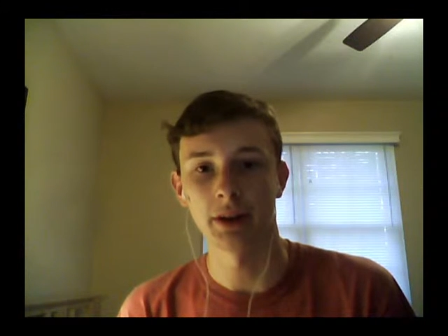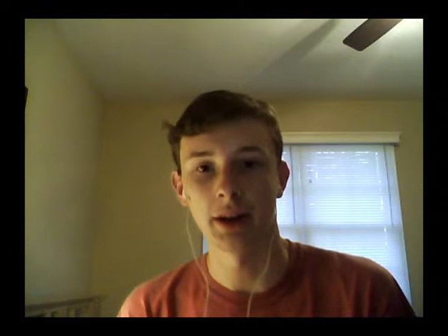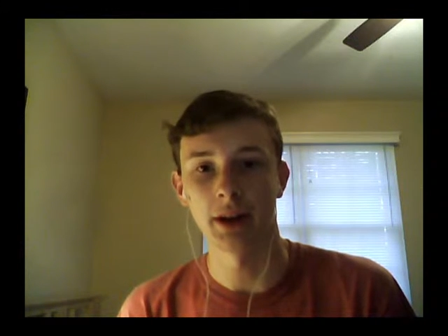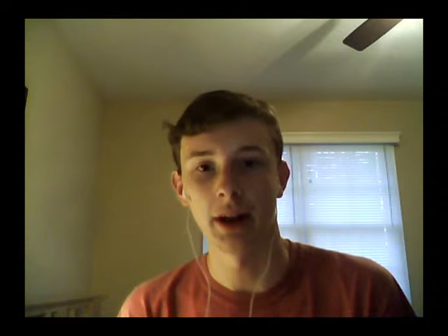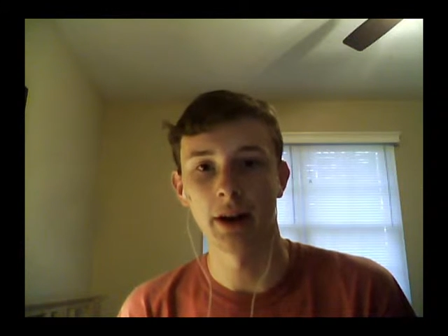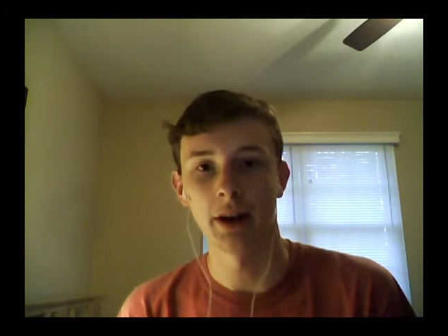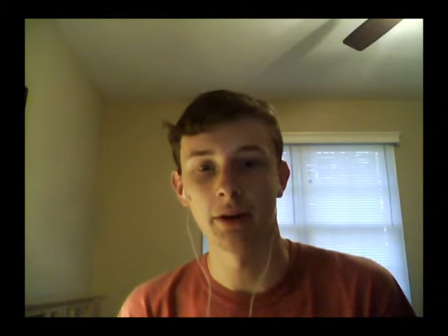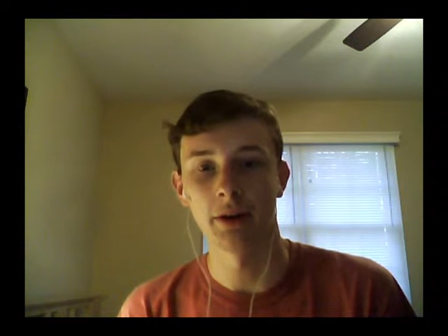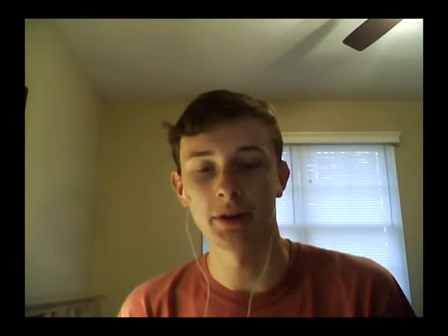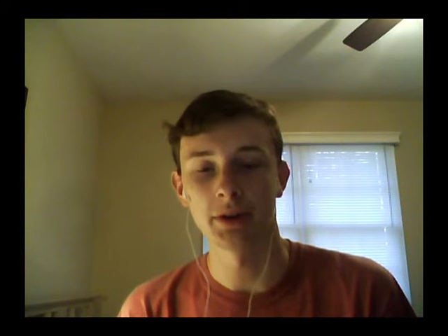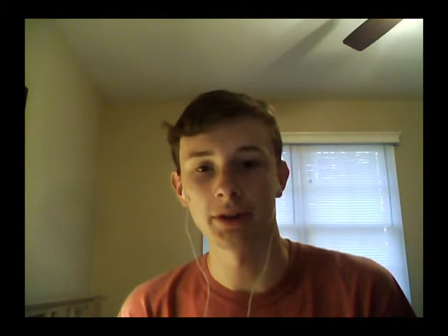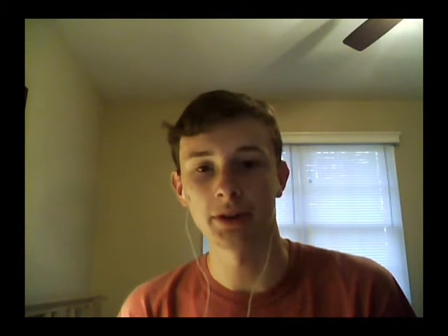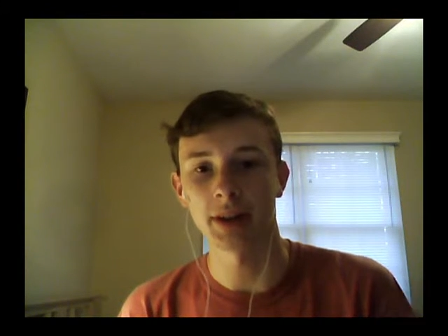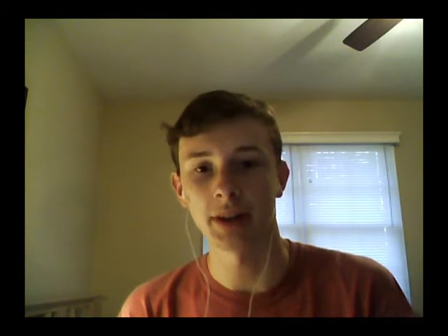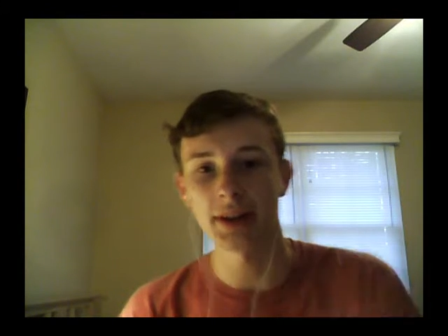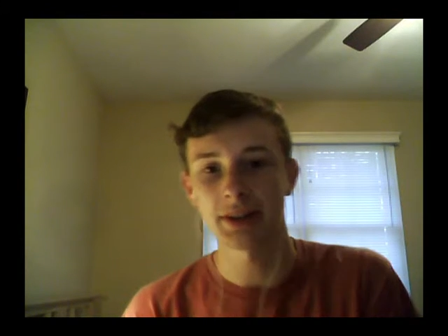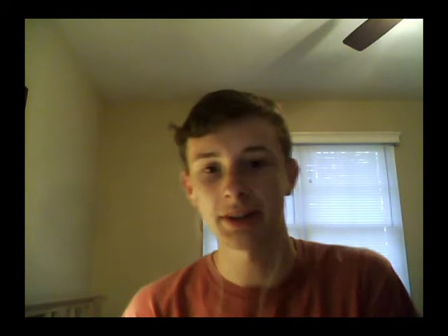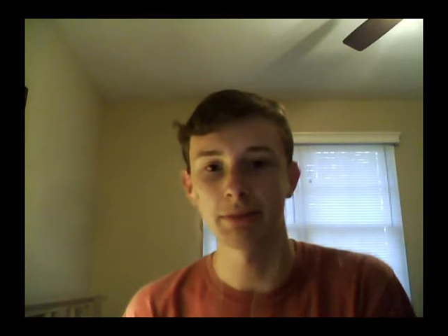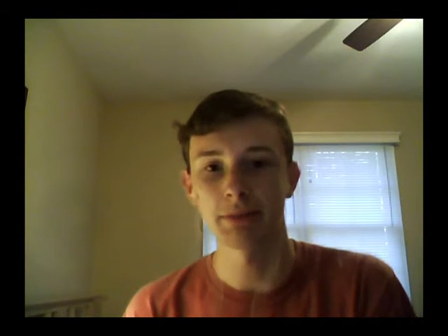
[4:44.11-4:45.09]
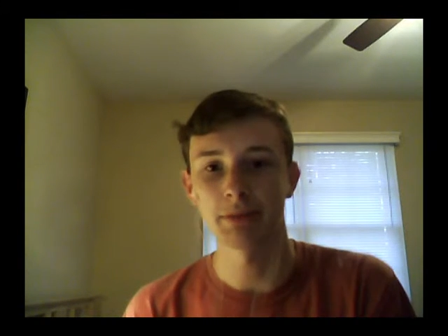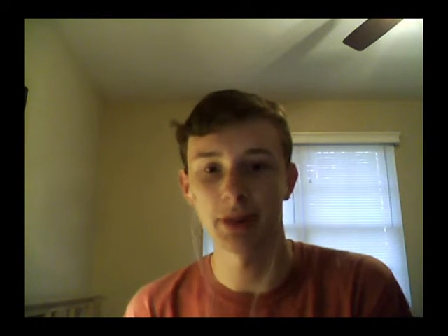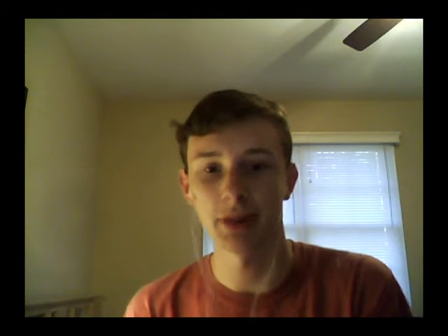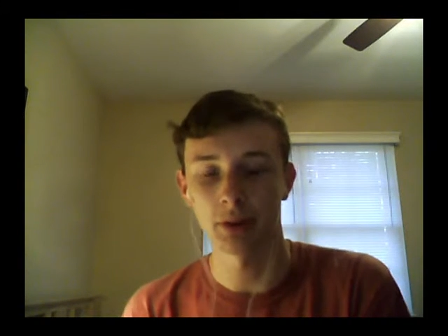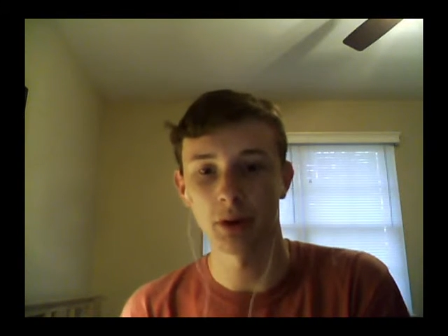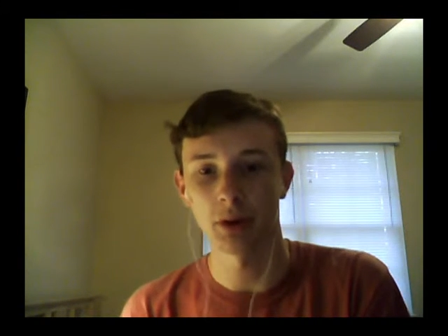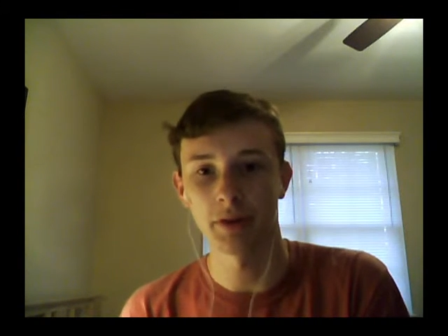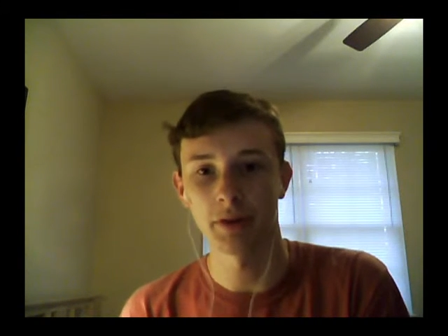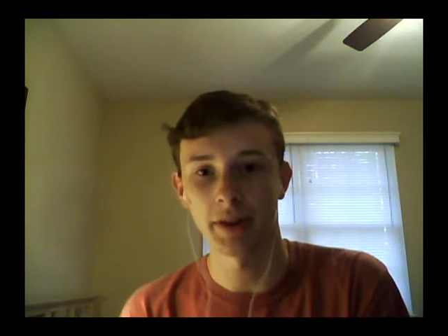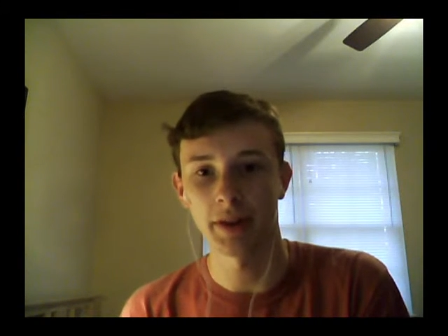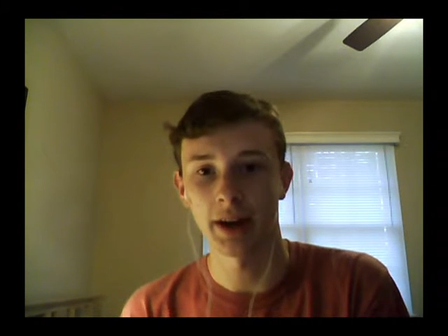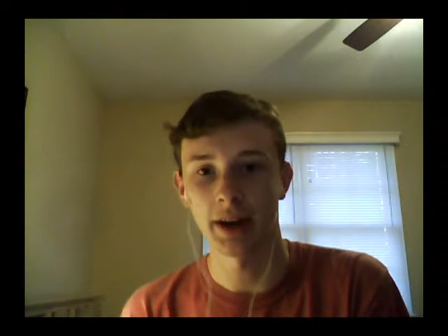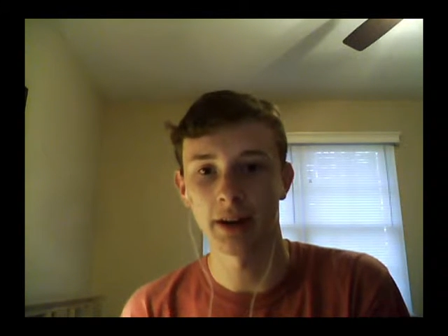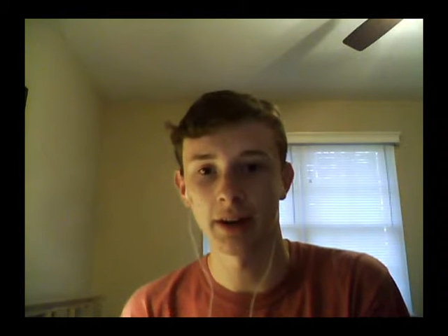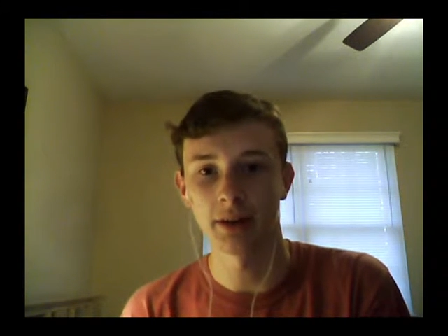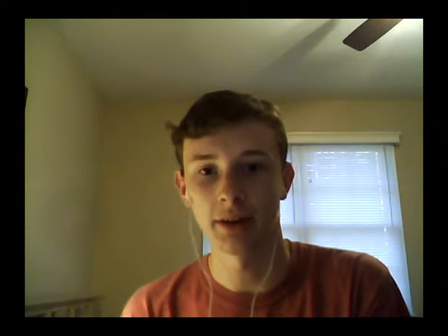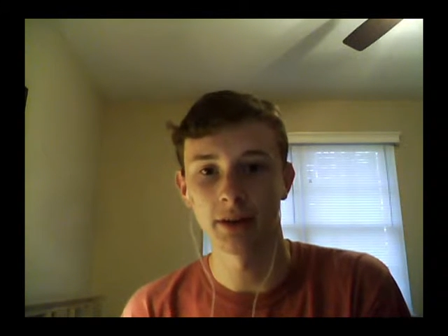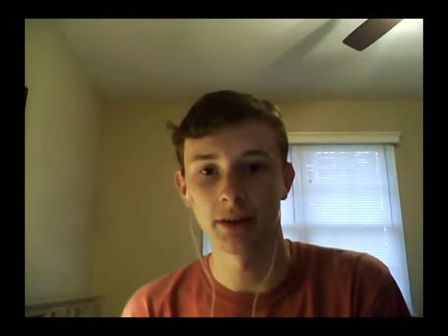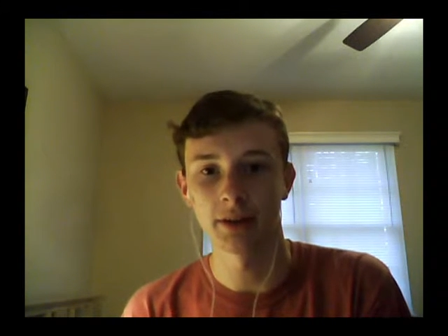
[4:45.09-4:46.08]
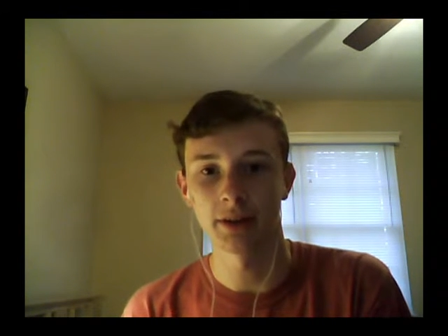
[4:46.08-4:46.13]
And I noticed the last time that I wrote
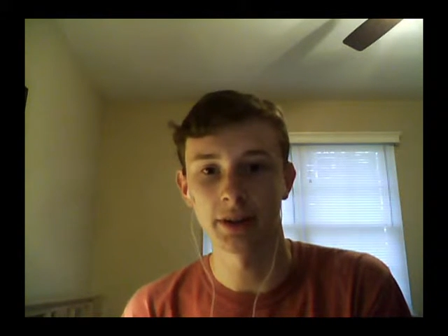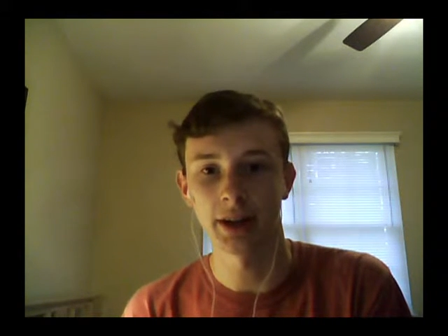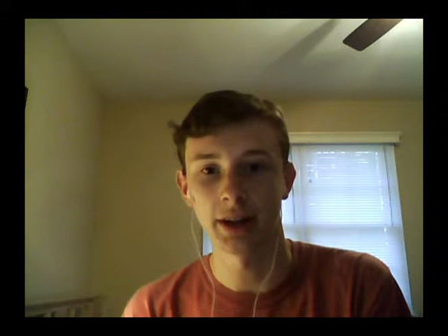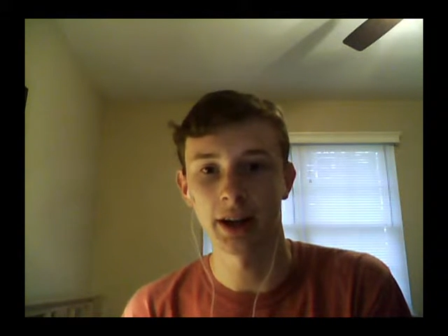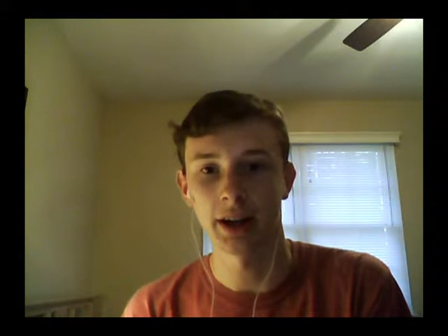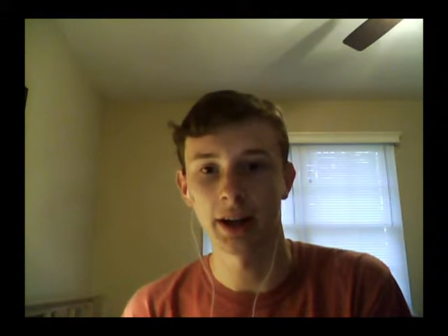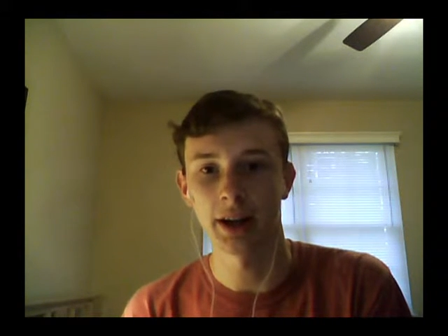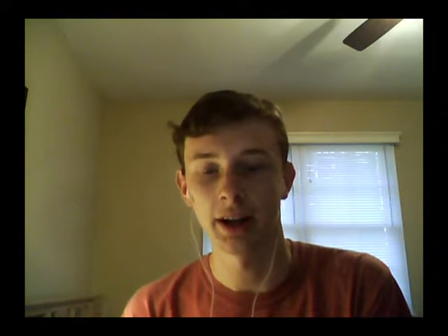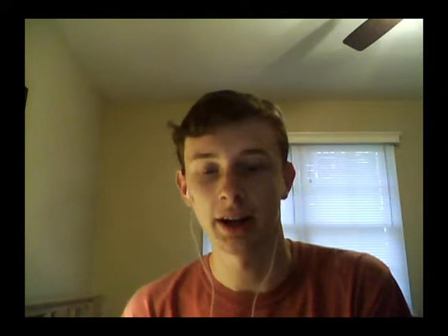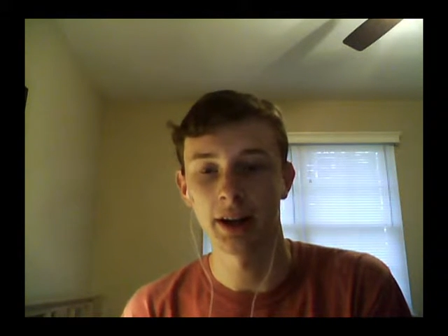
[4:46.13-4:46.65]
that today,